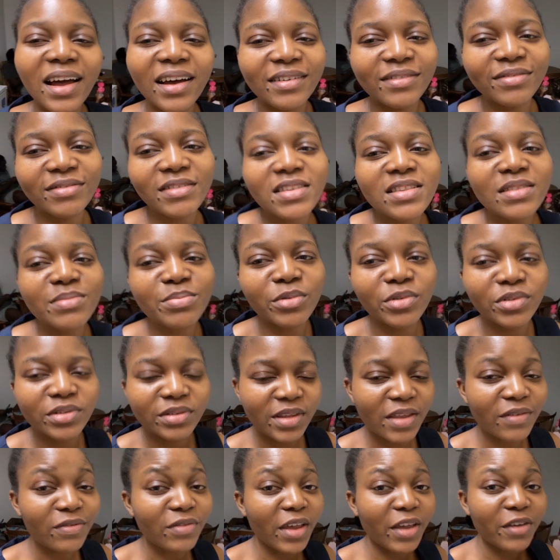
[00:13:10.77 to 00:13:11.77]
Firstborn.
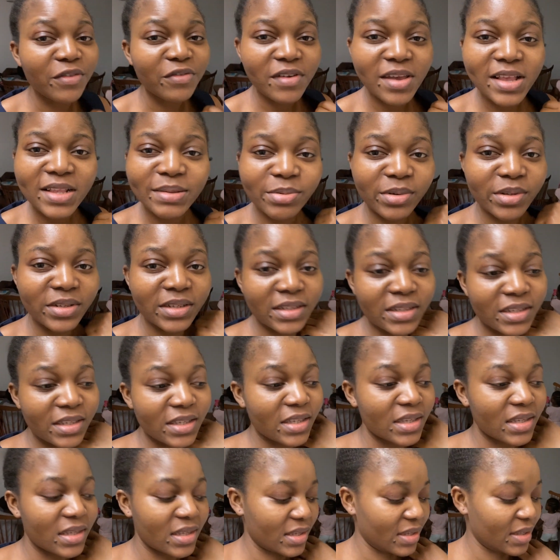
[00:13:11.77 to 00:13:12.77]
If you're a firstborn in
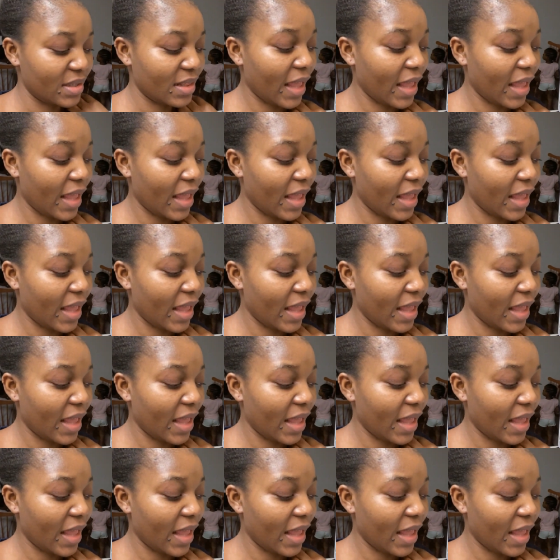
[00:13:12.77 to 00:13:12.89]
this,